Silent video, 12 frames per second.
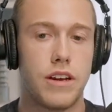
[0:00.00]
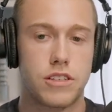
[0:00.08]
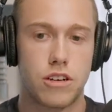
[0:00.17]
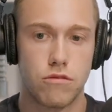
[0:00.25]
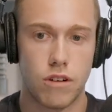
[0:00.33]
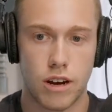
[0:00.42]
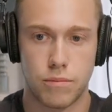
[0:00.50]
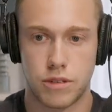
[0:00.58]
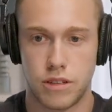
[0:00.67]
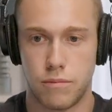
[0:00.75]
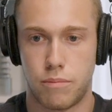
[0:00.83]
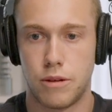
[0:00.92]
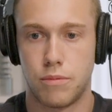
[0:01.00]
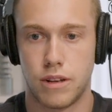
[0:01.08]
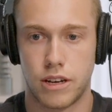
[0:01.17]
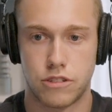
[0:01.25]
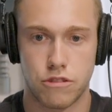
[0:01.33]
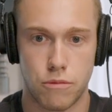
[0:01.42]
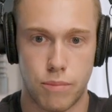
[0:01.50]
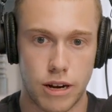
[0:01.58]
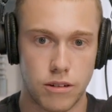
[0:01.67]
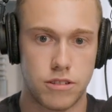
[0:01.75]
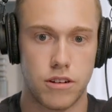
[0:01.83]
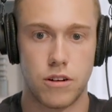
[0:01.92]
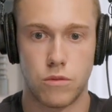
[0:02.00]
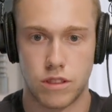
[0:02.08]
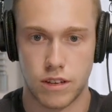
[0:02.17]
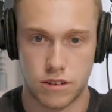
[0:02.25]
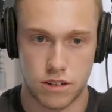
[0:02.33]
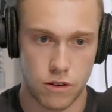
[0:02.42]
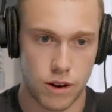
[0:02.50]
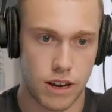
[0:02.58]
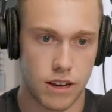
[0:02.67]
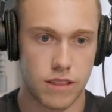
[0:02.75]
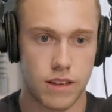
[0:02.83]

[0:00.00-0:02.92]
is corrupt and that people like Jerome Powell don't know what they're doing,